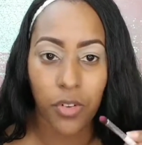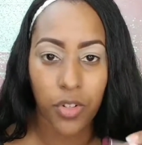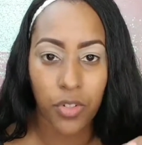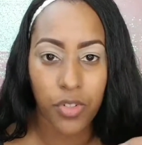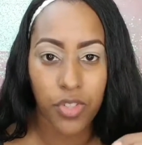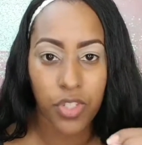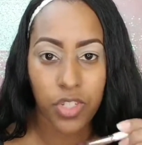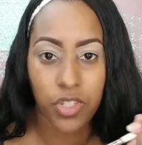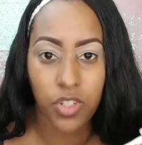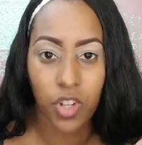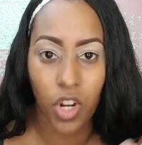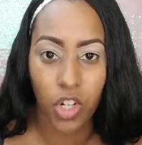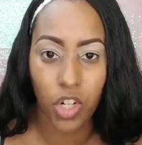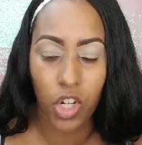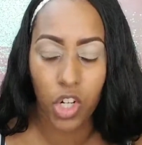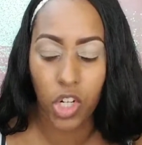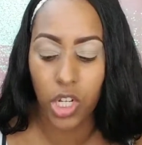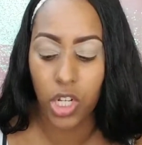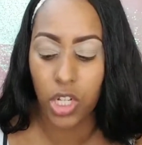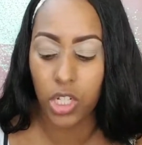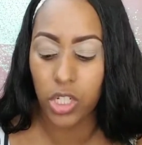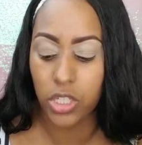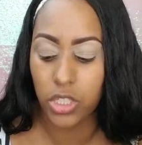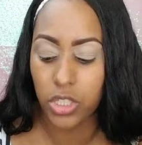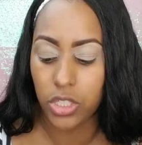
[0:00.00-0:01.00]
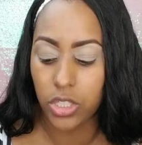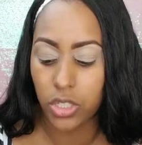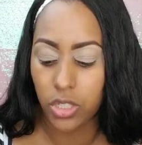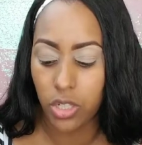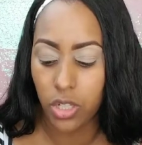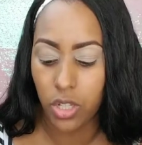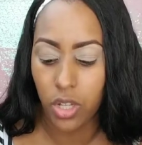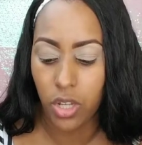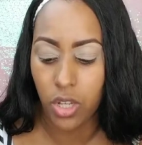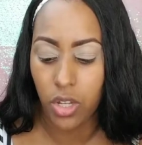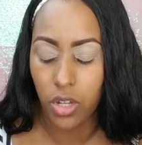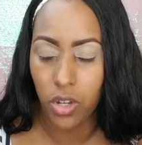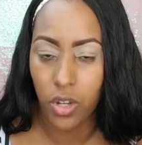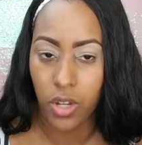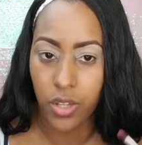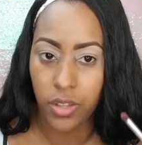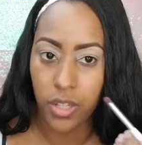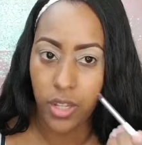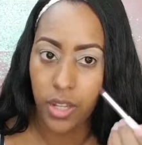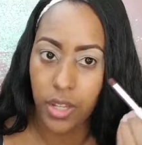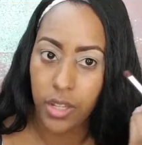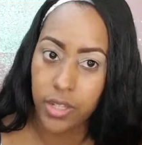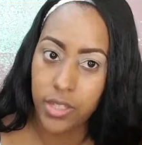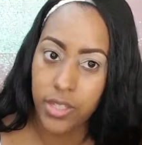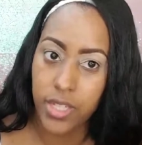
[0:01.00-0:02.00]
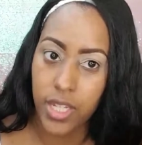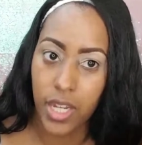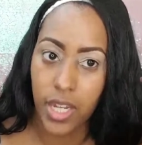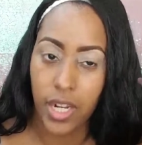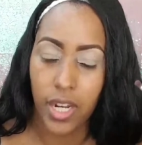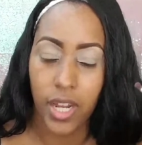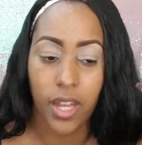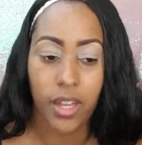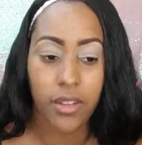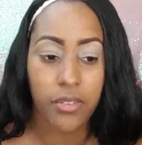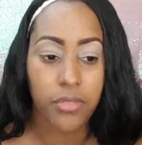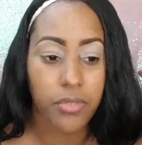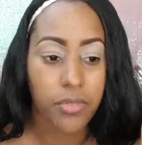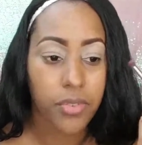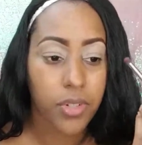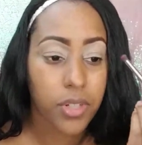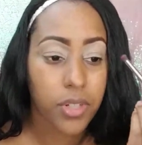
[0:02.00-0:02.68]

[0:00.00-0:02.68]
going to use a darker color on the second half.